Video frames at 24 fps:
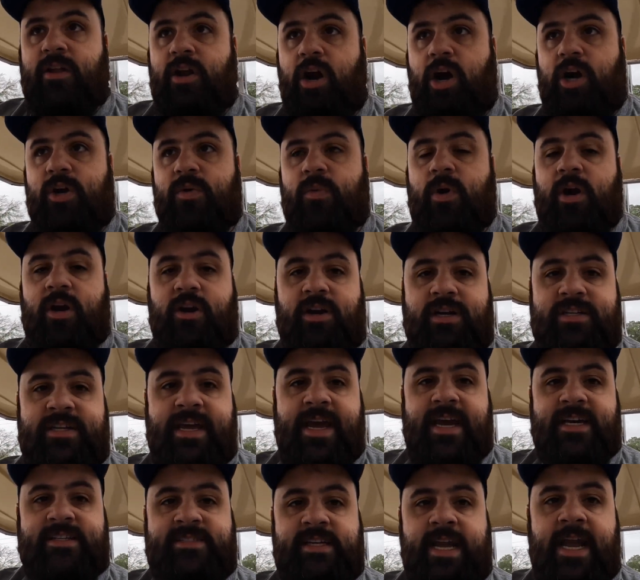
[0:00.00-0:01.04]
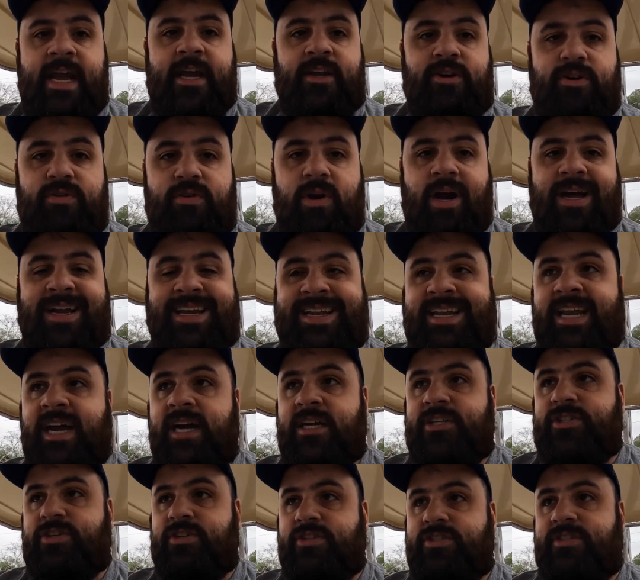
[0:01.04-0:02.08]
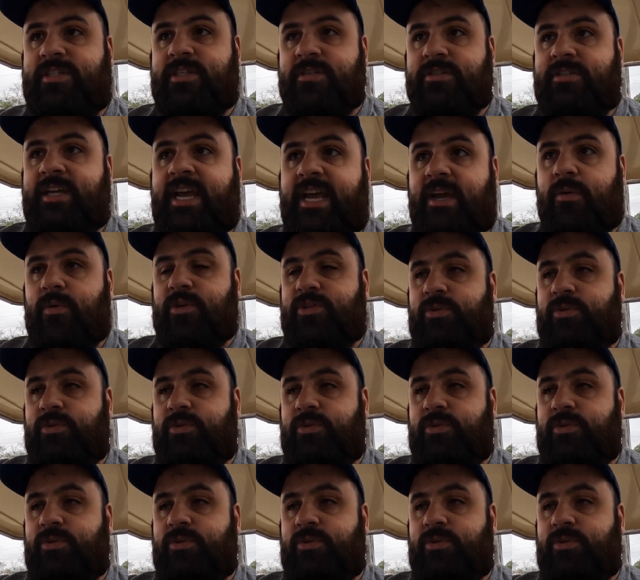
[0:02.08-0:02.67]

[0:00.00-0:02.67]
hard water attacks the anode rod and not your steel tank,